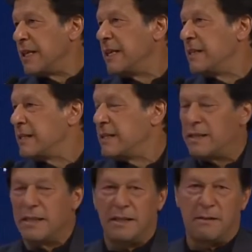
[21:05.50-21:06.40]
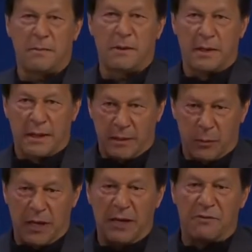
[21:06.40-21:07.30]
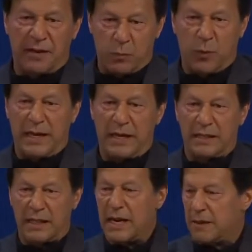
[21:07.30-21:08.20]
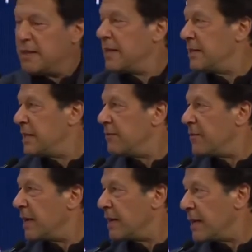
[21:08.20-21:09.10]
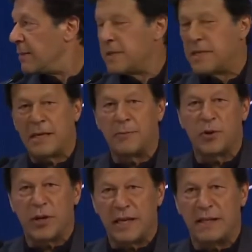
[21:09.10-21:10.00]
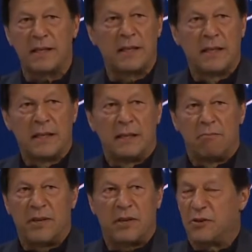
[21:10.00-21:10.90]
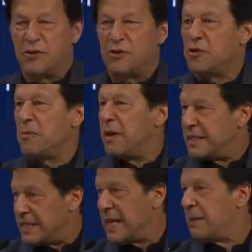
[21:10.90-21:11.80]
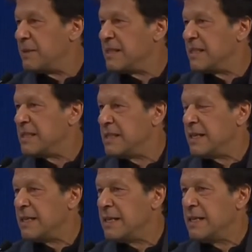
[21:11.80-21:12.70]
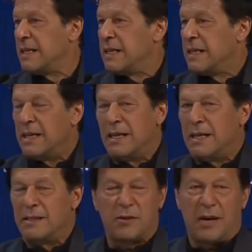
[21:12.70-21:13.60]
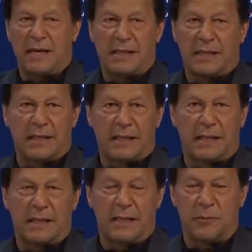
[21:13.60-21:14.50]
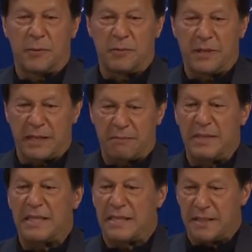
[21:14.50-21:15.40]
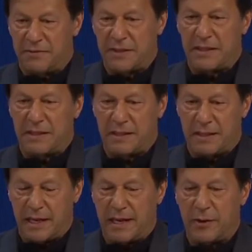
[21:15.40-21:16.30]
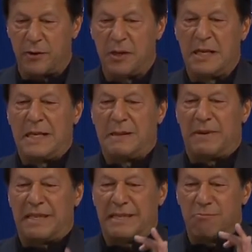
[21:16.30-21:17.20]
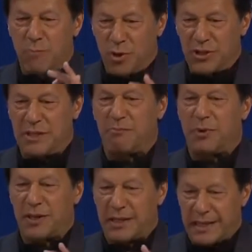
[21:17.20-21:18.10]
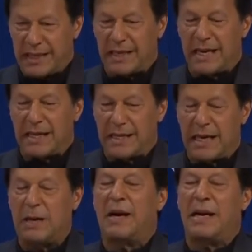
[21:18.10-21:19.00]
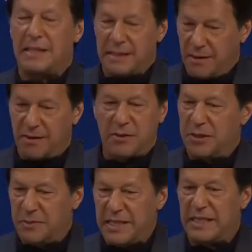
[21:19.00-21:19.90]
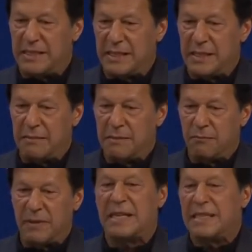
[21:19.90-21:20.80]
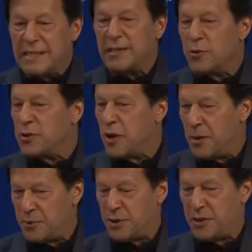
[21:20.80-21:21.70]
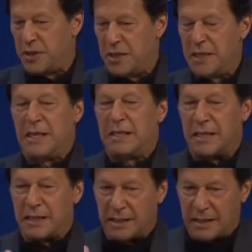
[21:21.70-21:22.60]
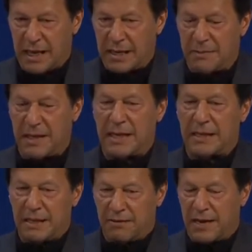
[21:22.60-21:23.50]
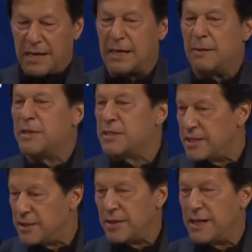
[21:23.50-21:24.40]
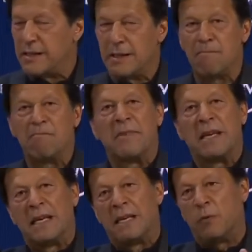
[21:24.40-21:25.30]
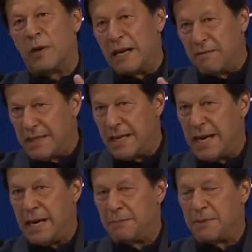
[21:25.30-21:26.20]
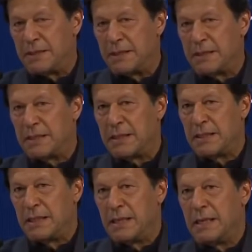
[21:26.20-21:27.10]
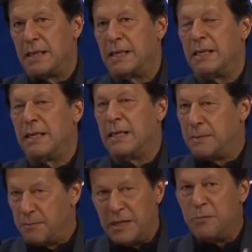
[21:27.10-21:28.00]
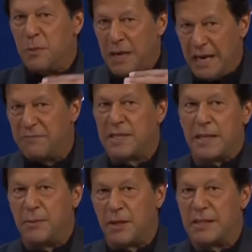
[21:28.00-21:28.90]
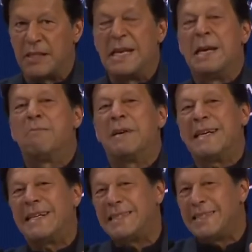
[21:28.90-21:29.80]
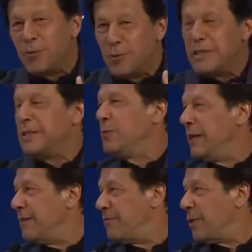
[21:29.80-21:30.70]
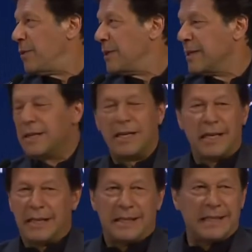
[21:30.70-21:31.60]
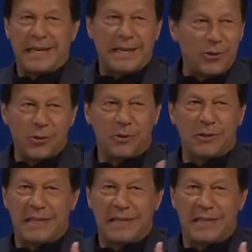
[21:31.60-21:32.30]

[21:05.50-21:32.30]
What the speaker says: the case if and when Taliban and the Afghan government come together, because so much has happened since then. So I think it would be a completely different scenario. But the most important thing right now, and it's not going to be easy, but it is the only option, that the Taliban and the Afghan government sit together. Whenever that happens, it will have turbulence, but it is the only way forward. There is